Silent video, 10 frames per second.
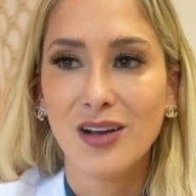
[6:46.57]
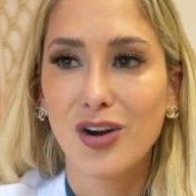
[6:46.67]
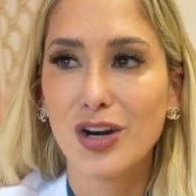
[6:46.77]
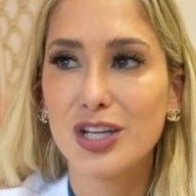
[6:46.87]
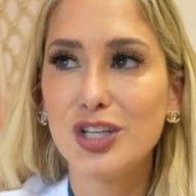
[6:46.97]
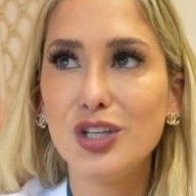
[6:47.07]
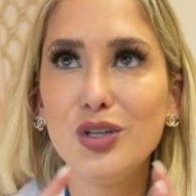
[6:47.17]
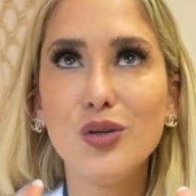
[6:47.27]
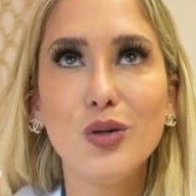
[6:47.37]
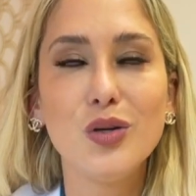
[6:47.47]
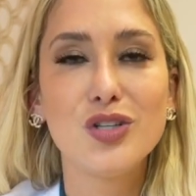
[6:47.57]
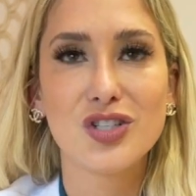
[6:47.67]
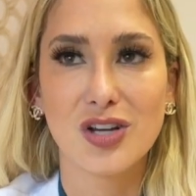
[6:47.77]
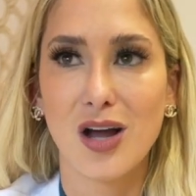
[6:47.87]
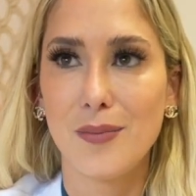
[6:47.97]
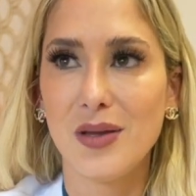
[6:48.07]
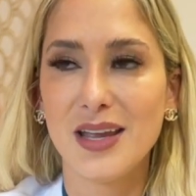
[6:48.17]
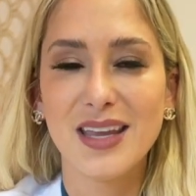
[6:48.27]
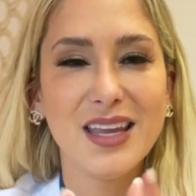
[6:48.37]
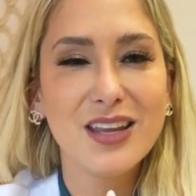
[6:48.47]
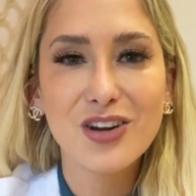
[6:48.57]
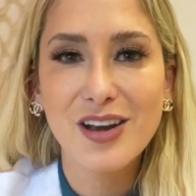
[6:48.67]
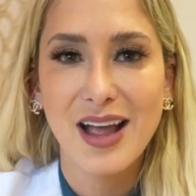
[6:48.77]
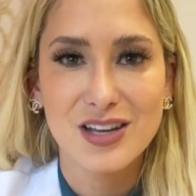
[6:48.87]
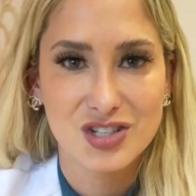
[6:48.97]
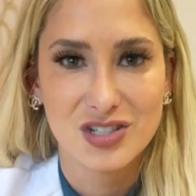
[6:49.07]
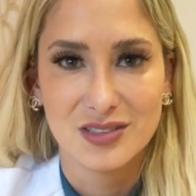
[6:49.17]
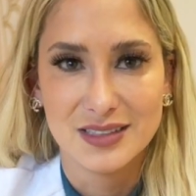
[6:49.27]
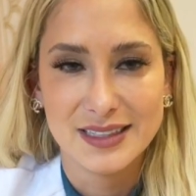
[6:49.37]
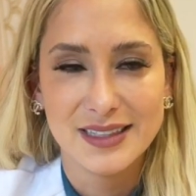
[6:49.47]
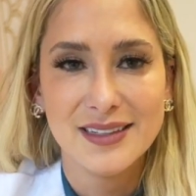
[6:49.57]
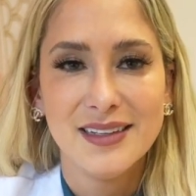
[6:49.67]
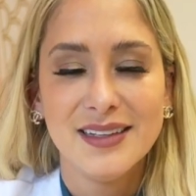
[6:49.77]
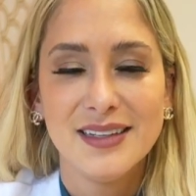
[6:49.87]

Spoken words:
are a huge topic internationally.